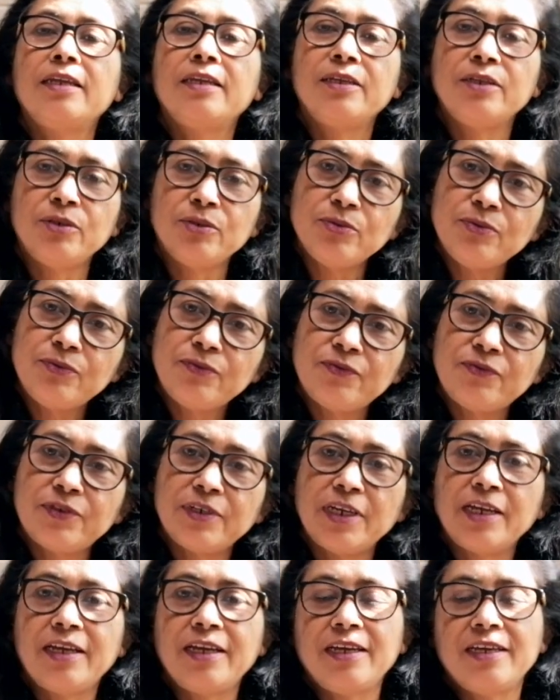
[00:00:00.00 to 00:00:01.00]
new
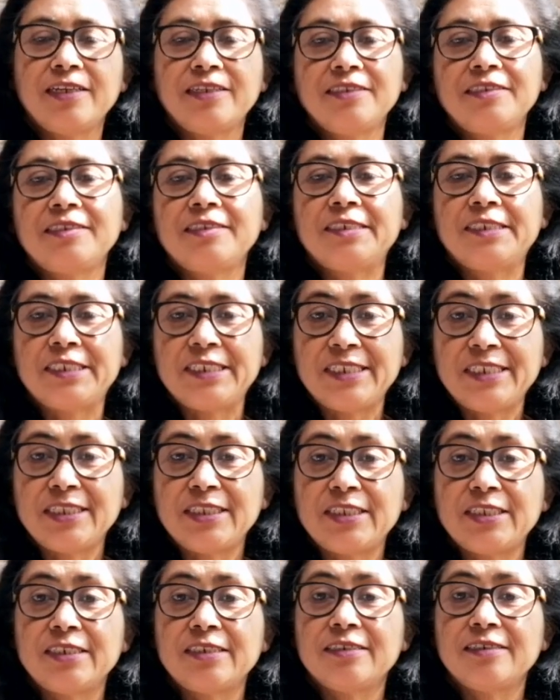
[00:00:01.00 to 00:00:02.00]
friends,
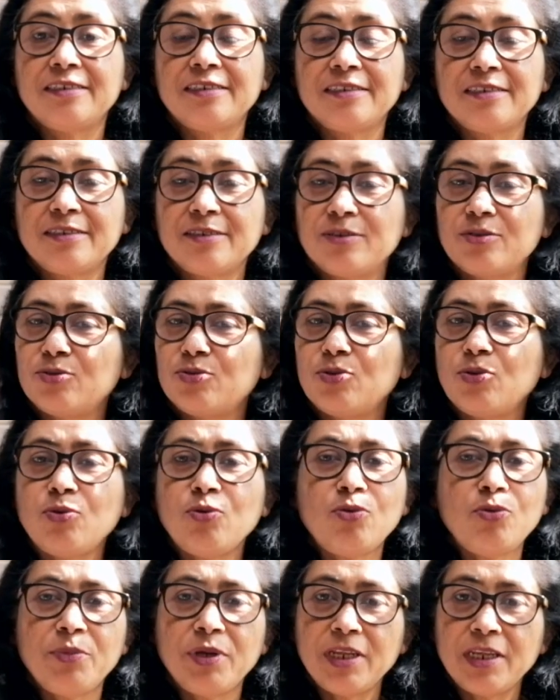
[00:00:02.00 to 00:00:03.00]
teachers,
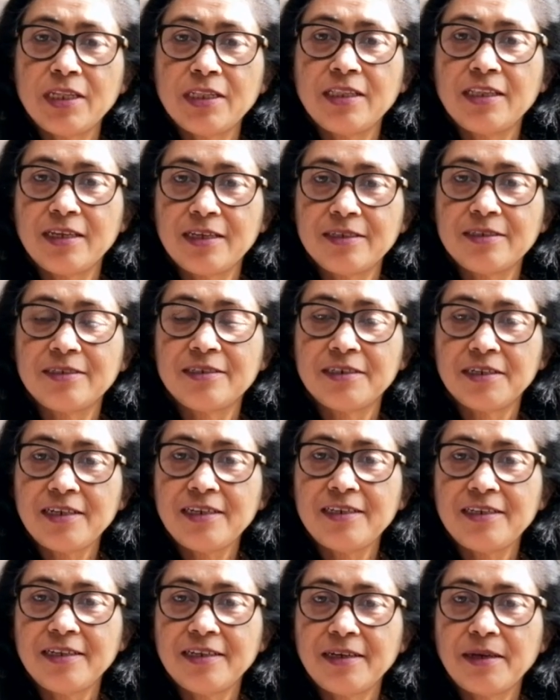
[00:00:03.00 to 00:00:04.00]
so many things,
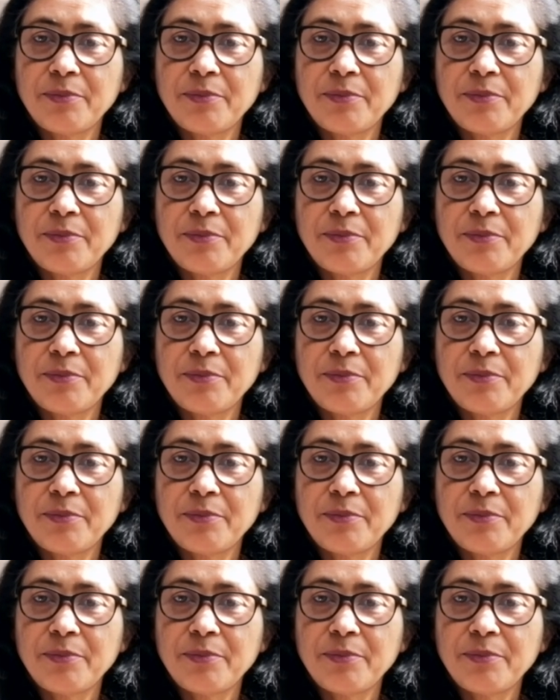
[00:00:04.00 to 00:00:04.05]
right?